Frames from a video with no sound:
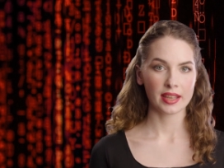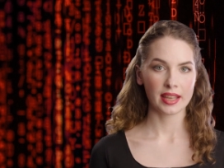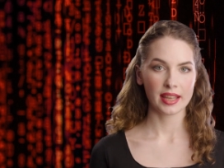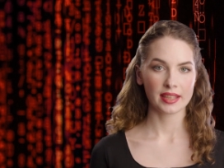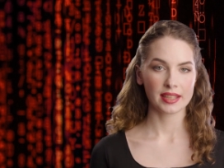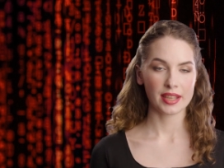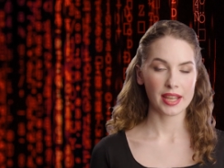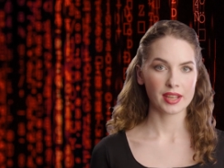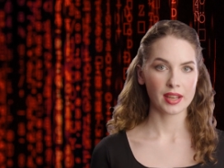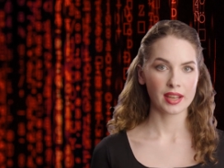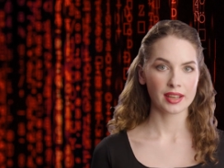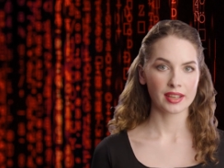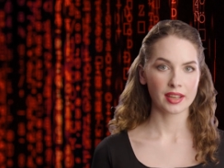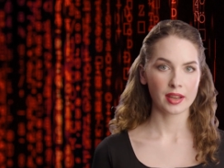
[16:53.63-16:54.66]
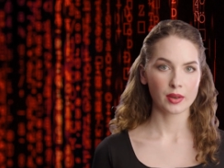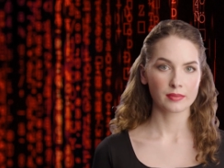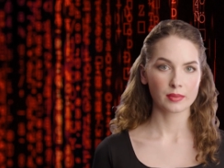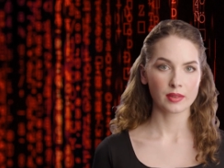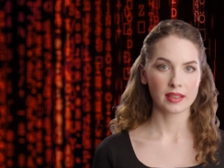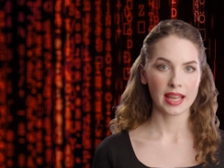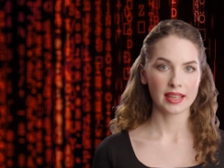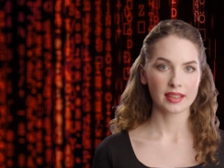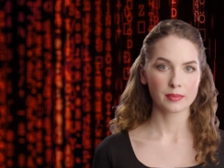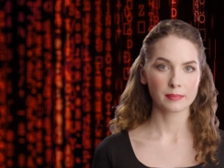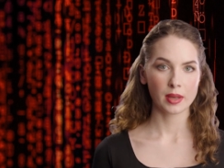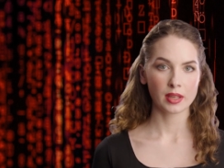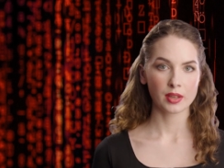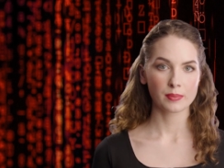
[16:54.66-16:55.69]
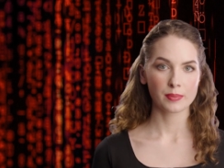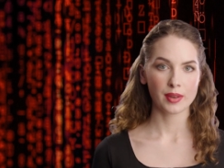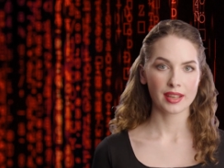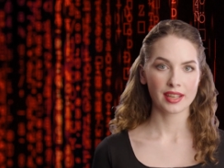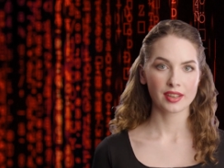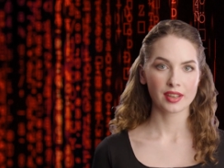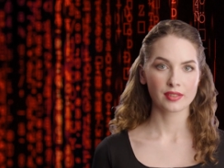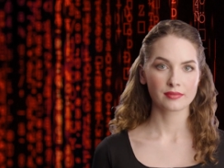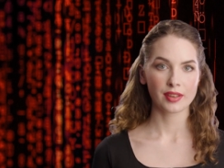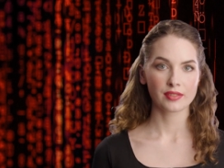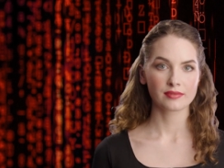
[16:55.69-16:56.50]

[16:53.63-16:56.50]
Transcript: and A I technology can provide a more comprehensive